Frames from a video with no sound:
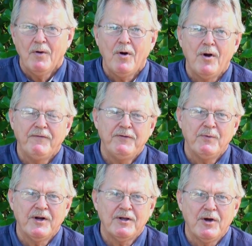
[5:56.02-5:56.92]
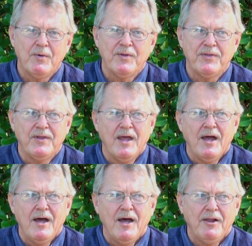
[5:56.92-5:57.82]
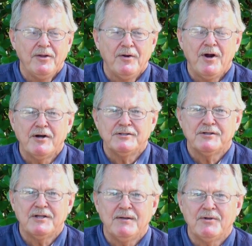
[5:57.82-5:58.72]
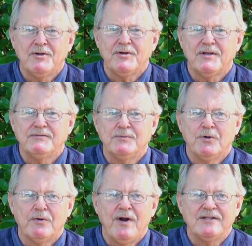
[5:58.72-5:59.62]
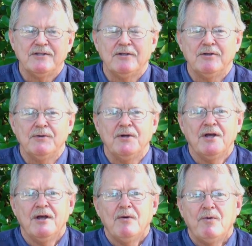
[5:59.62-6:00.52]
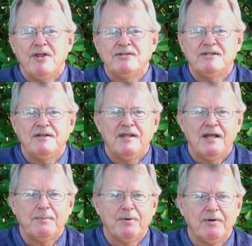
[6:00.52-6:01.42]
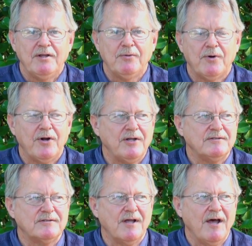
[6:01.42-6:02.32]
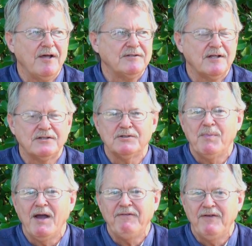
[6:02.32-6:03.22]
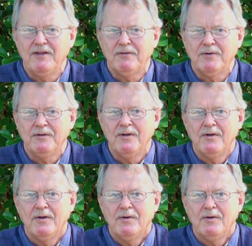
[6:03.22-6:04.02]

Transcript: Or if you want to go with a little harsher chemical, it gives you more residue. One of the synthetic pyrethroids, uh, such as bifenthrin,